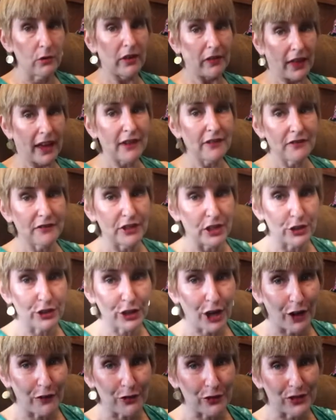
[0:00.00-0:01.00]
that they've
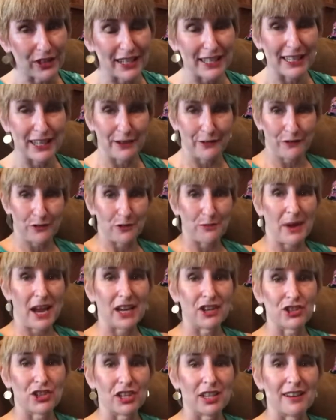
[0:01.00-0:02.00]
discovered this
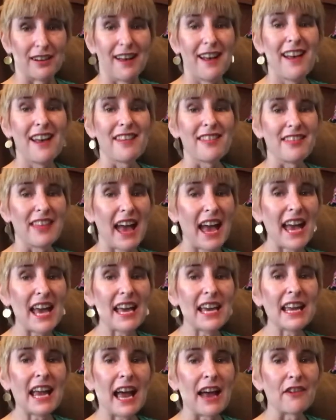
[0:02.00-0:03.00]
information,
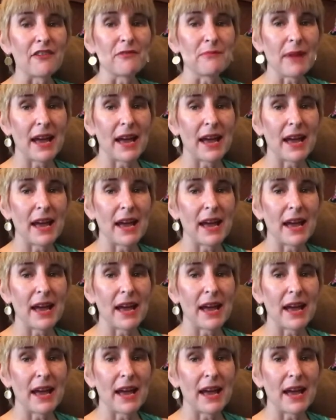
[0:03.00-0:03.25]
they have